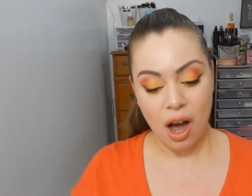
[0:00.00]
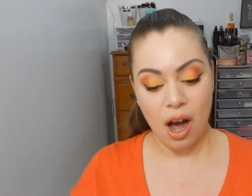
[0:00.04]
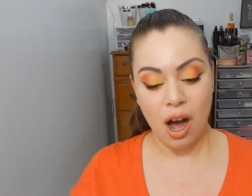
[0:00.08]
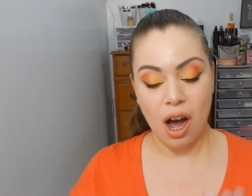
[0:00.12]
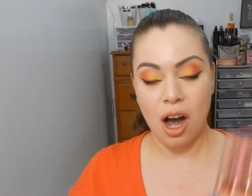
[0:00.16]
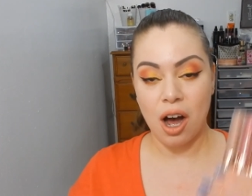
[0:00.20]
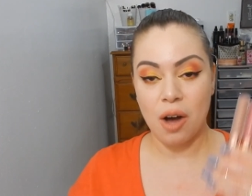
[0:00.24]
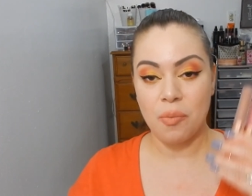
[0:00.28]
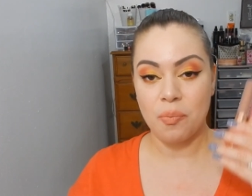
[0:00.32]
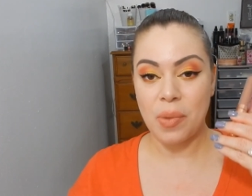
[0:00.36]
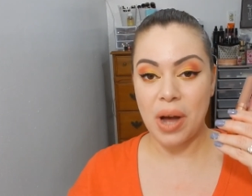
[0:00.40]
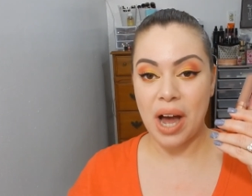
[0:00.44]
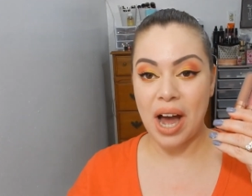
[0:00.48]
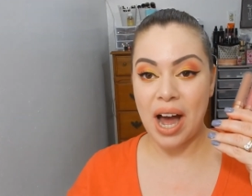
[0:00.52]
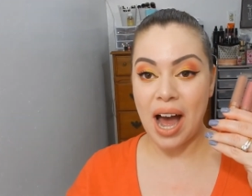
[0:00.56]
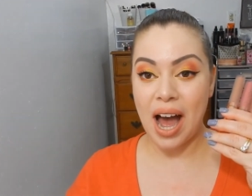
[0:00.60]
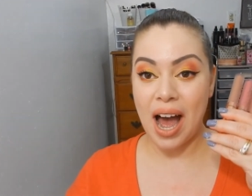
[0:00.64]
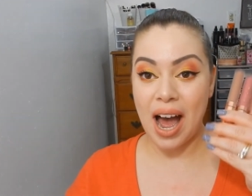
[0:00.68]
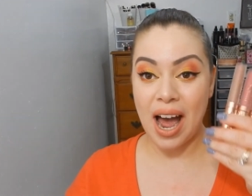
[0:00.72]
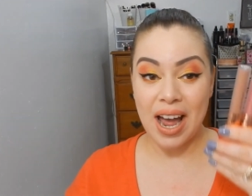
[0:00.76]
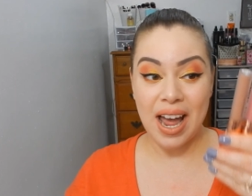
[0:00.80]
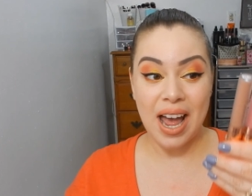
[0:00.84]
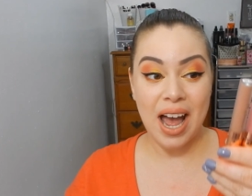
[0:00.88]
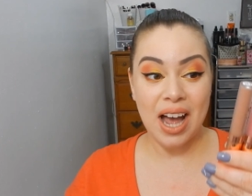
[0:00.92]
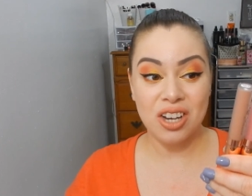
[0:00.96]
Um,
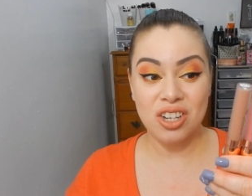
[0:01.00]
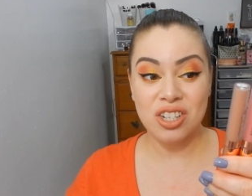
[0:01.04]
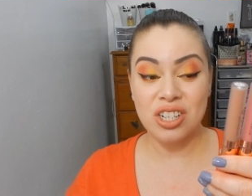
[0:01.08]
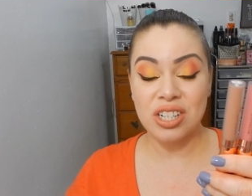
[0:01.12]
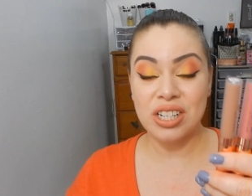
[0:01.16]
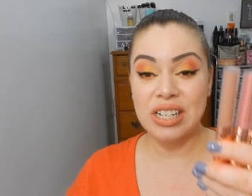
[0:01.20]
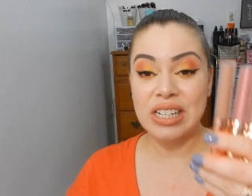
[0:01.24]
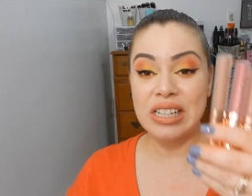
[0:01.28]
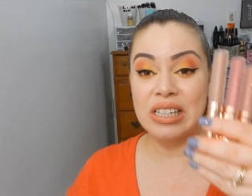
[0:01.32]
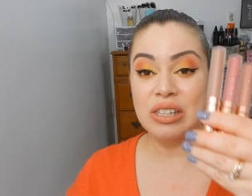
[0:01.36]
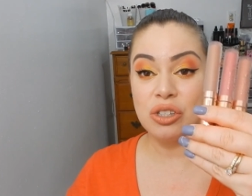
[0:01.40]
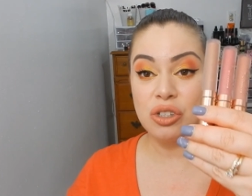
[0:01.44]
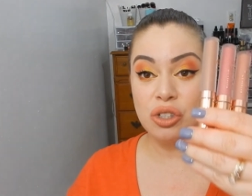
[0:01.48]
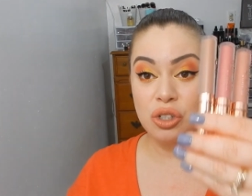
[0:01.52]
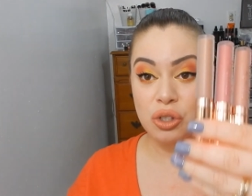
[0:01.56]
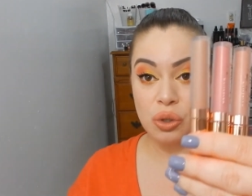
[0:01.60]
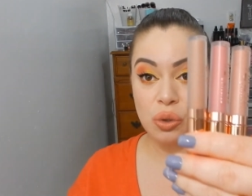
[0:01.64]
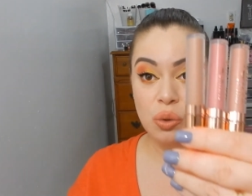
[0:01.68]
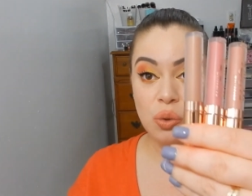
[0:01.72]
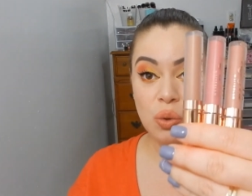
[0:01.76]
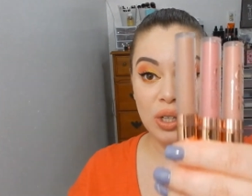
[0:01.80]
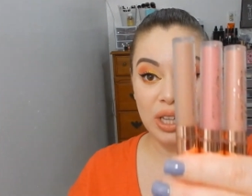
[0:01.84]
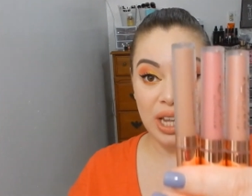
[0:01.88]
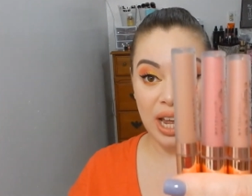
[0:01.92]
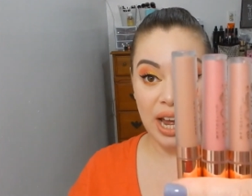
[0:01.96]
I actually
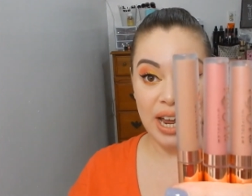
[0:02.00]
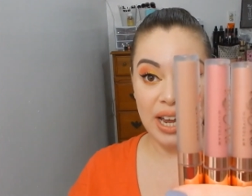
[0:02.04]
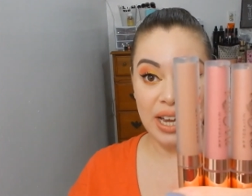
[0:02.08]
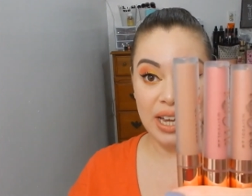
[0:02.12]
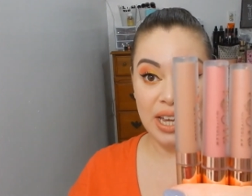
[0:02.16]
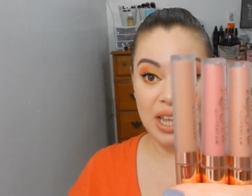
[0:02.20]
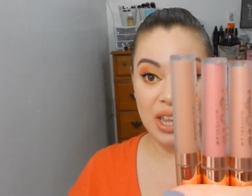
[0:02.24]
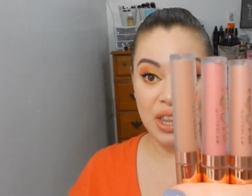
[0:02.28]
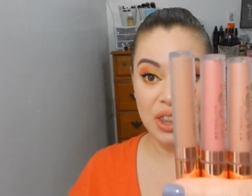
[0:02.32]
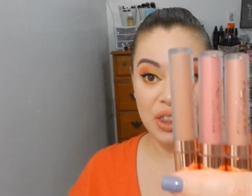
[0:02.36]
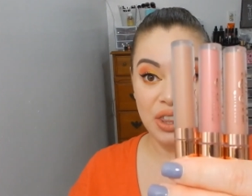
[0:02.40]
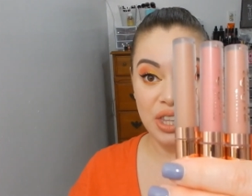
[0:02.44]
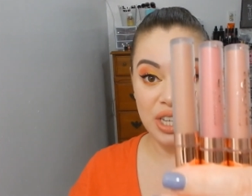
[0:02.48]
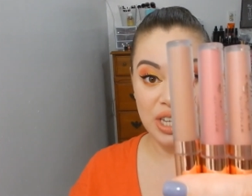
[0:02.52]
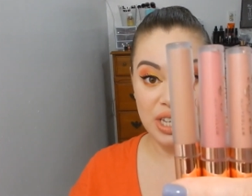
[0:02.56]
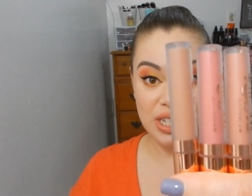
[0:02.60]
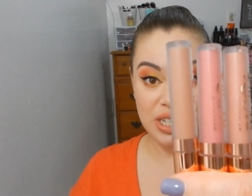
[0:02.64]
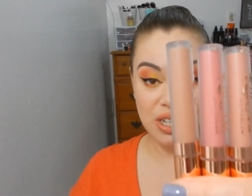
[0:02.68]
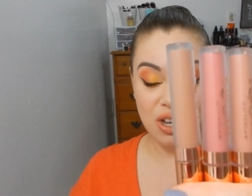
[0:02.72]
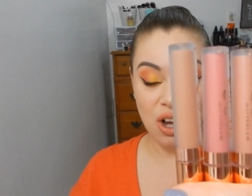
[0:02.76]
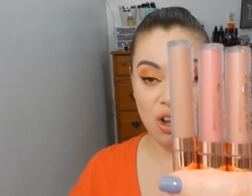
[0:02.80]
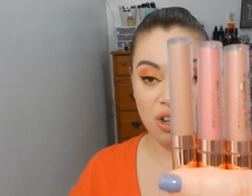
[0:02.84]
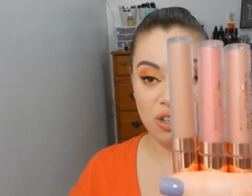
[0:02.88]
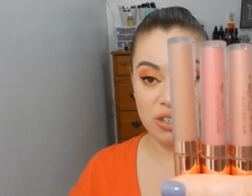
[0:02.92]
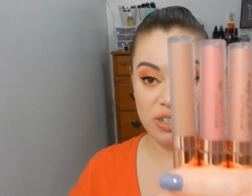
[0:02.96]
do like these
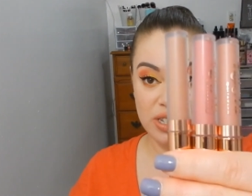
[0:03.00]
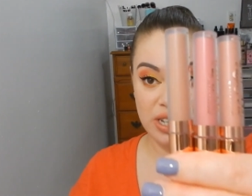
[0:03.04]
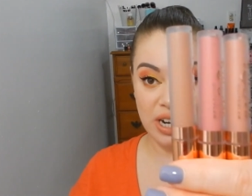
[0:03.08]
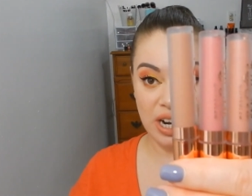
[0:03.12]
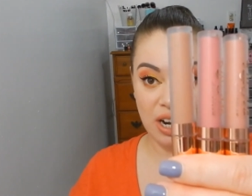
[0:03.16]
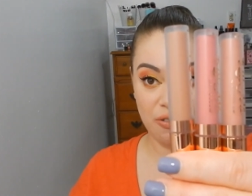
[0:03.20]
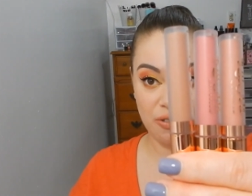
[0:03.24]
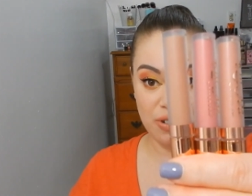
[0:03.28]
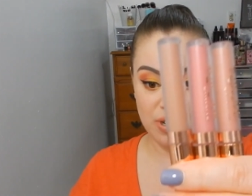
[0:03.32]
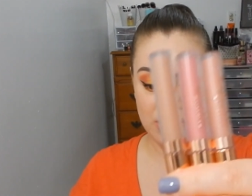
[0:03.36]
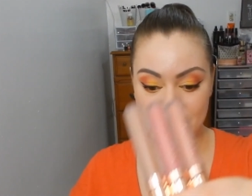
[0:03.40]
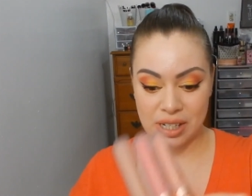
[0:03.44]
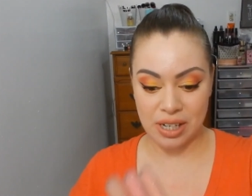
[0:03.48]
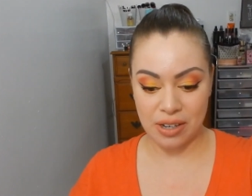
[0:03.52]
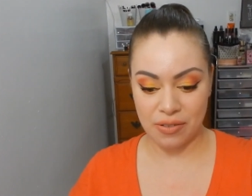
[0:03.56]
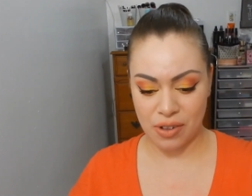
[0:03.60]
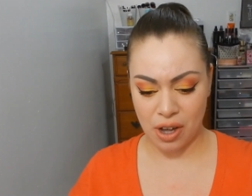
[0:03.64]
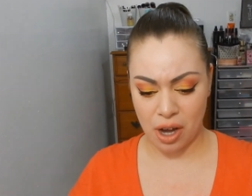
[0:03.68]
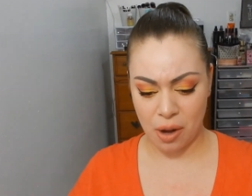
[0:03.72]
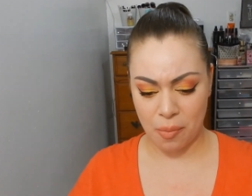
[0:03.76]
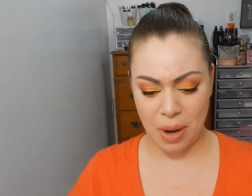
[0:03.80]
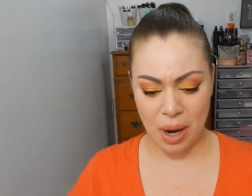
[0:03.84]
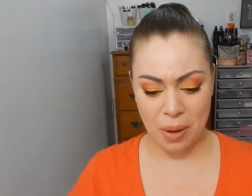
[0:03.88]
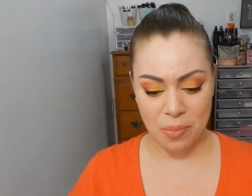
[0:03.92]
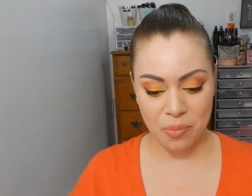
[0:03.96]
colors that I received.
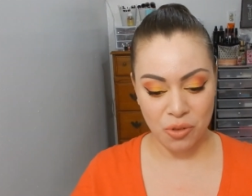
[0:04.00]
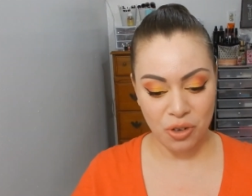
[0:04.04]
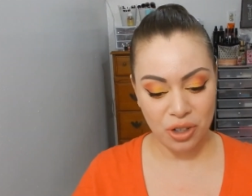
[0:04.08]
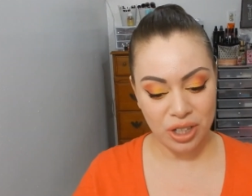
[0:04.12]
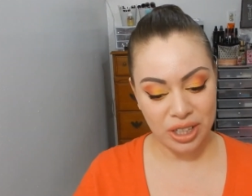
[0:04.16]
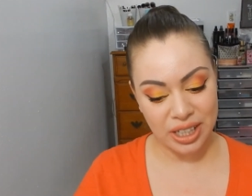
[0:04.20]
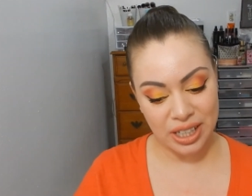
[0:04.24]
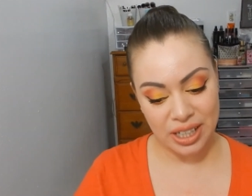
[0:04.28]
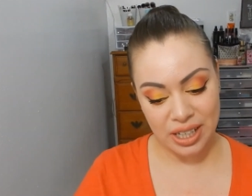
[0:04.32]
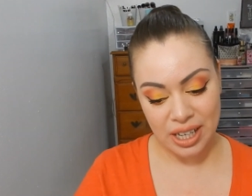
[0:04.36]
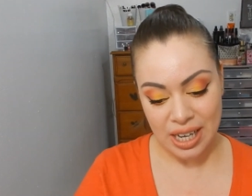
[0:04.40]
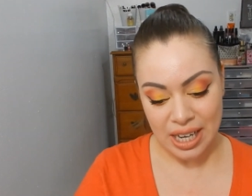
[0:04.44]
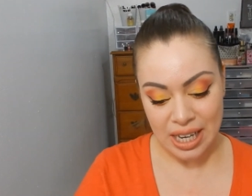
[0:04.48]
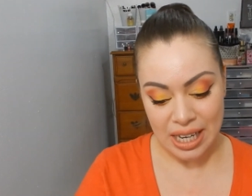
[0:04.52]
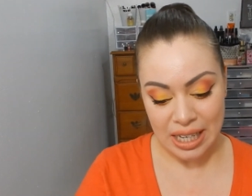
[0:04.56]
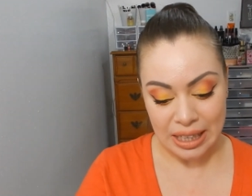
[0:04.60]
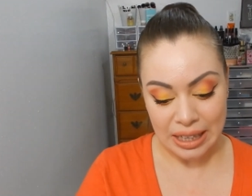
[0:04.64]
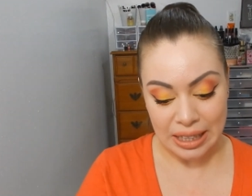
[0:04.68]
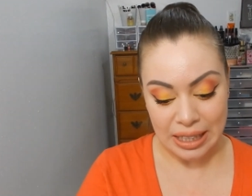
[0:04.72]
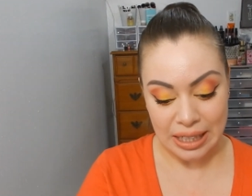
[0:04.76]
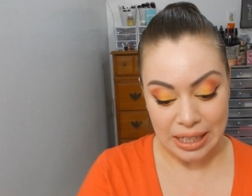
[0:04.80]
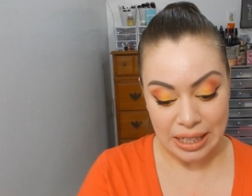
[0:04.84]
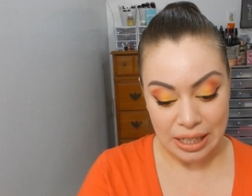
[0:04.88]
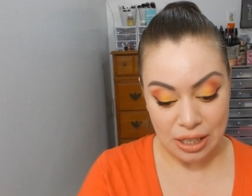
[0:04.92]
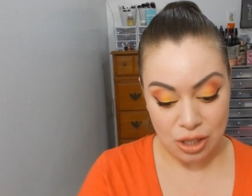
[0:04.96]
Um, I'm really
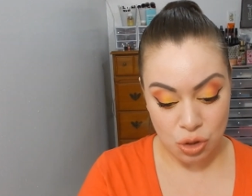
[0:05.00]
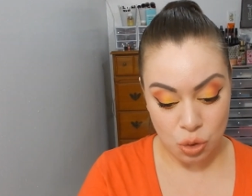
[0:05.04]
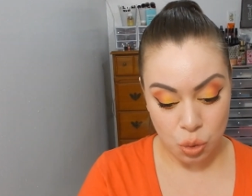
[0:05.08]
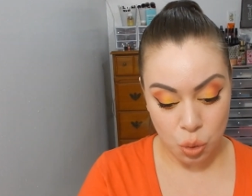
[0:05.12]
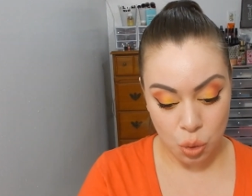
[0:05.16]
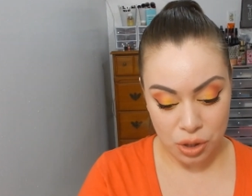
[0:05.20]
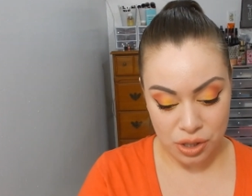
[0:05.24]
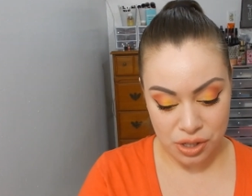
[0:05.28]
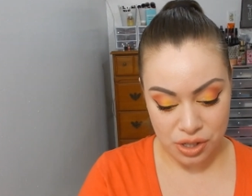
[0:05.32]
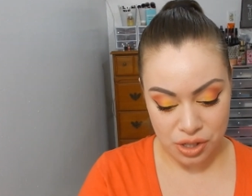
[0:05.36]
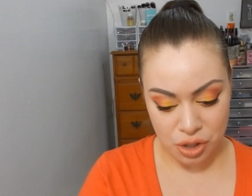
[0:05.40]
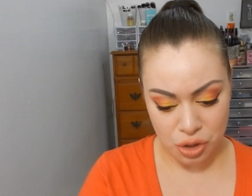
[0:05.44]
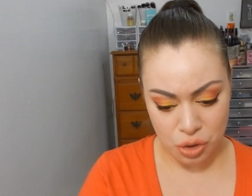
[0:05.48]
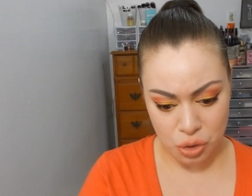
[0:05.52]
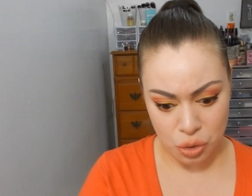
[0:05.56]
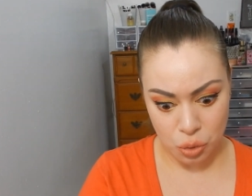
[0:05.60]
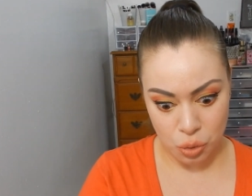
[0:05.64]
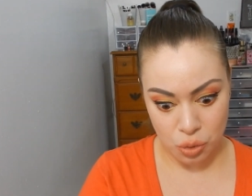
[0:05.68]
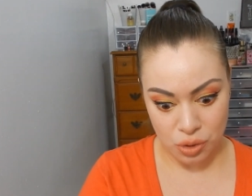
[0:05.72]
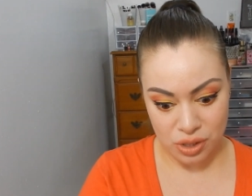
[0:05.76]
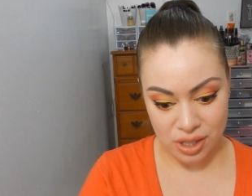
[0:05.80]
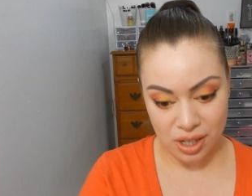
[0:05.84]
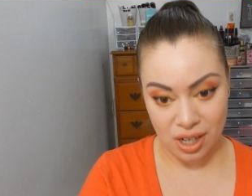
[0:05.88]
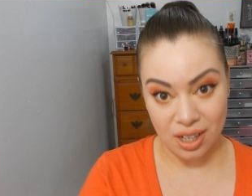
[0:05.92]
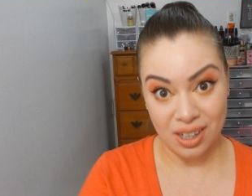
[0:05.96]
leaning towards the
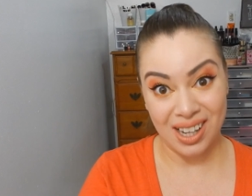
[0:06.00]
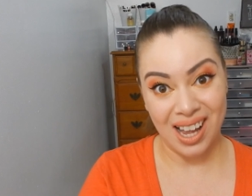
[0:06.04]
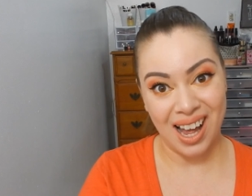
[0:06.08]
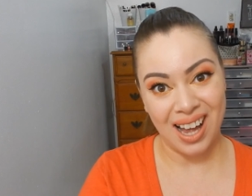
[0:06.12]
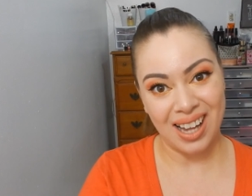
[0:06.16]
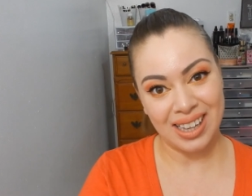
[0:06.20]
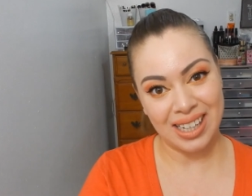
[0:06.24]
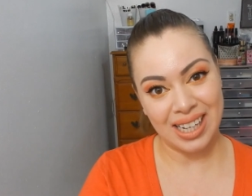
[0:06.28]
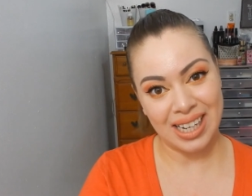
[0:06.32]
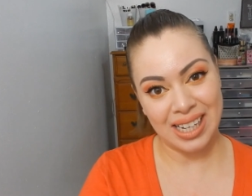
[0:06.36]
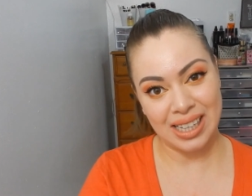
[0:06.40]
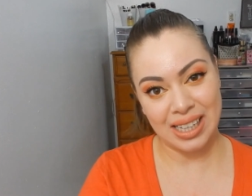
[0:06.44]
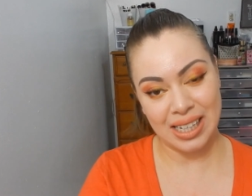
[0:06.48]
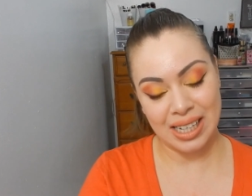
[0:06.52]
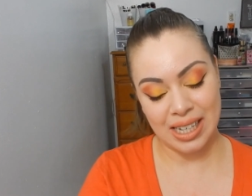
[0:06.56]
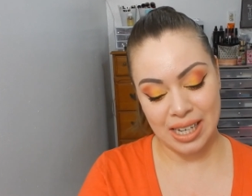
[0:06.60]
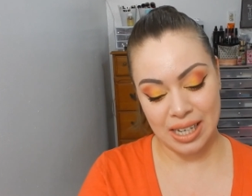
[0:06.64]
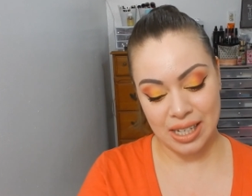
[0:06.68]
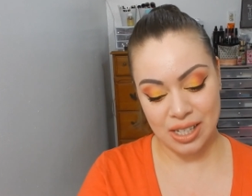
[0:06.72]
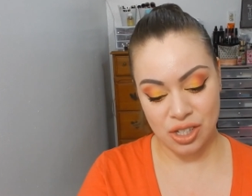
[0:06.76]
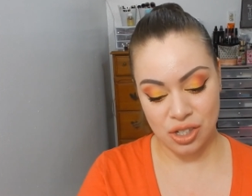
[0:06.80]
nudes a lot lately.